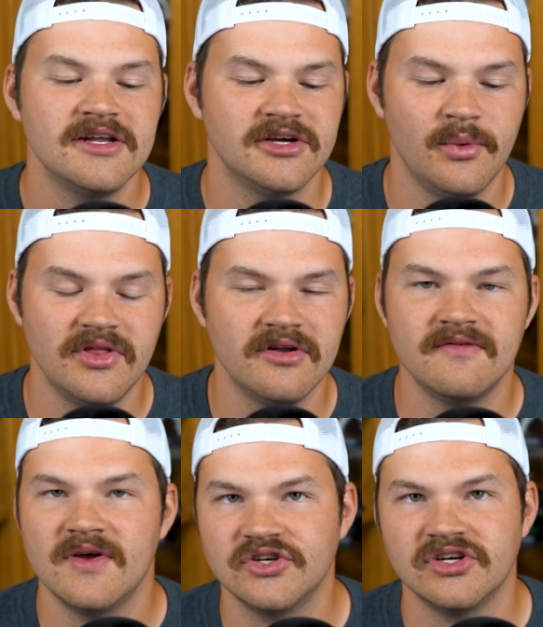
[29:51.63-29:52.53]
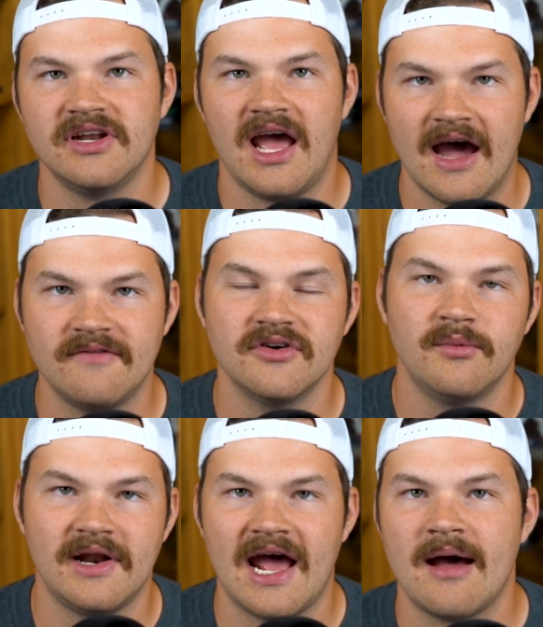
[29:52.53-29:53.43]
to win the division after
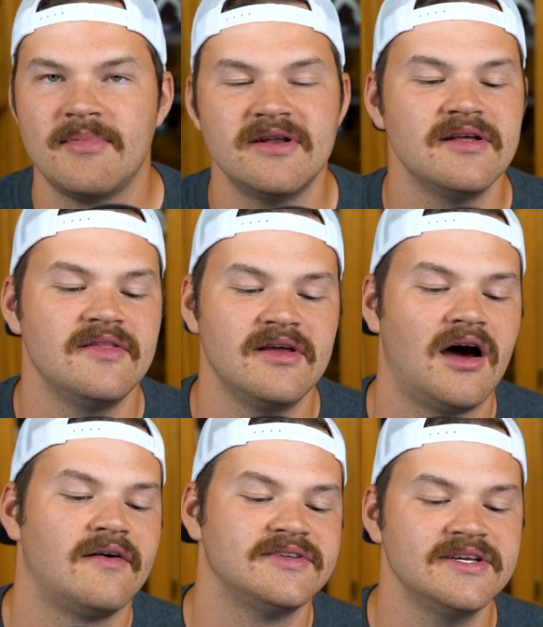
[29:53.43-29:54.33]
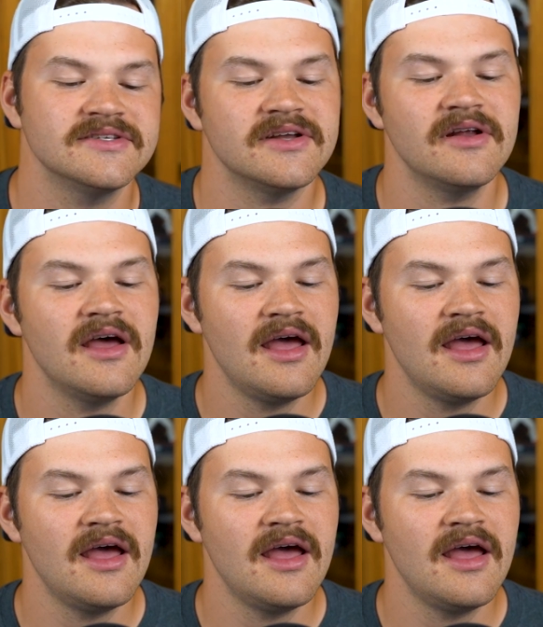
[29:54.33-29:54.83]
what happened in the offseason.